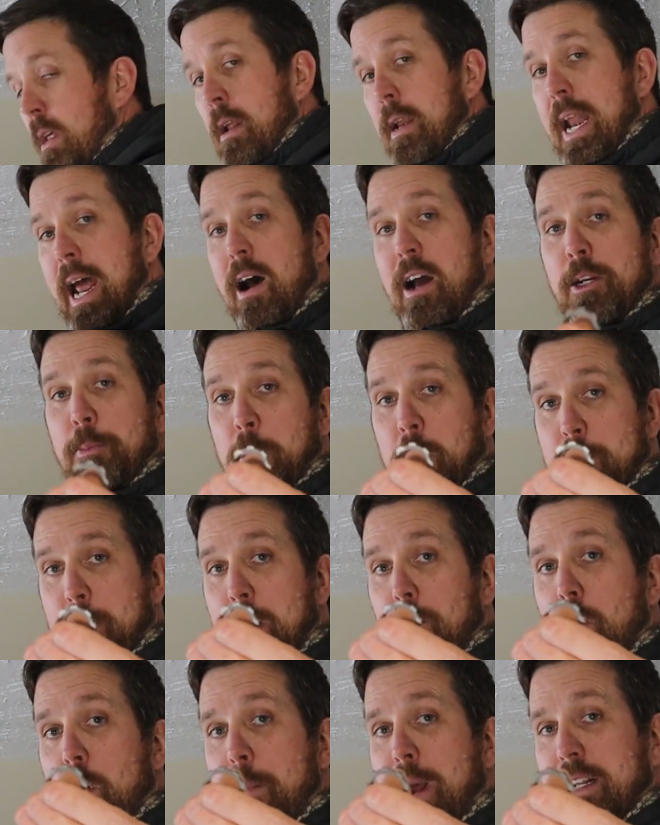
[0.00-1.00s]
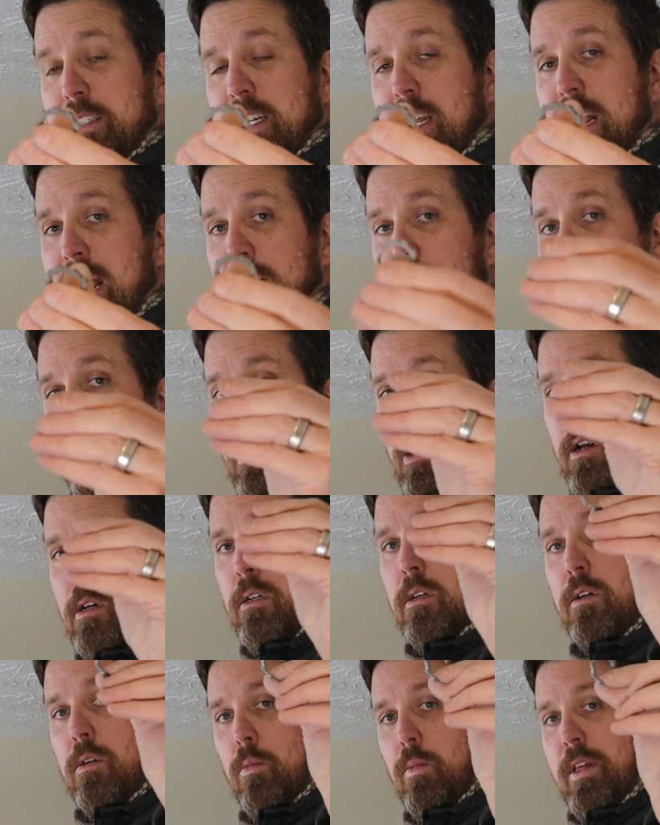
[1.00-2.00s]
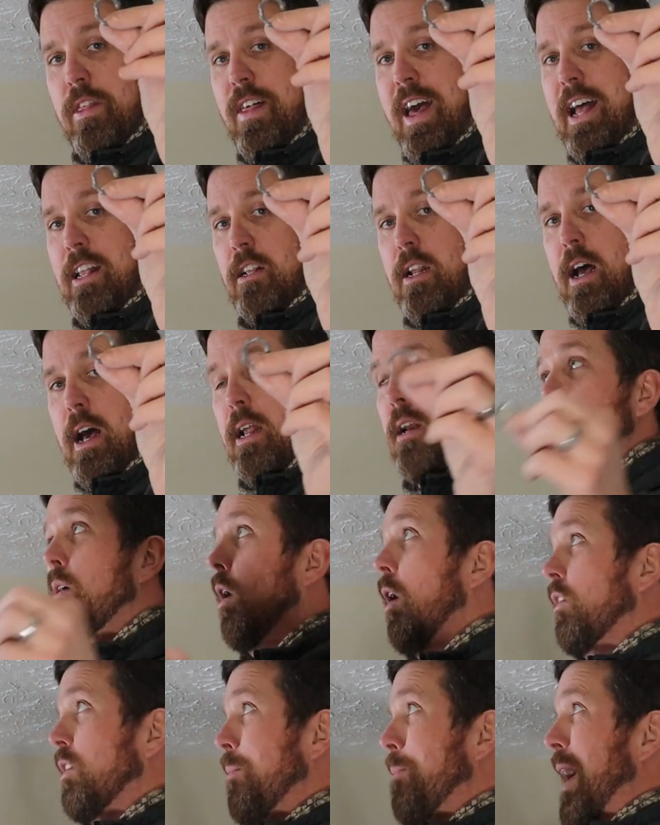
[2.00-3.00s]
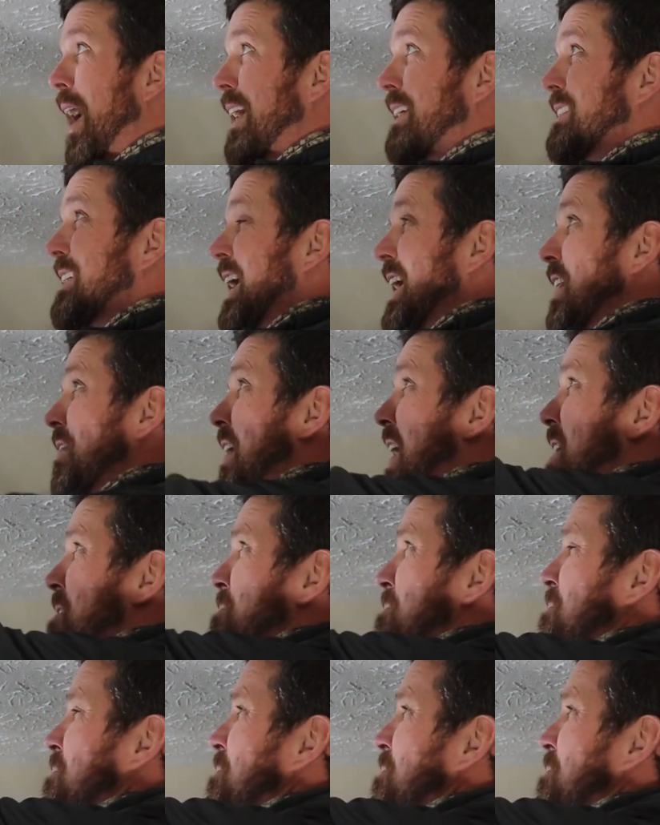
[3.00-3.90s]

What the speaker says: Now I can put my Romex connector on with that nut on the back side of that.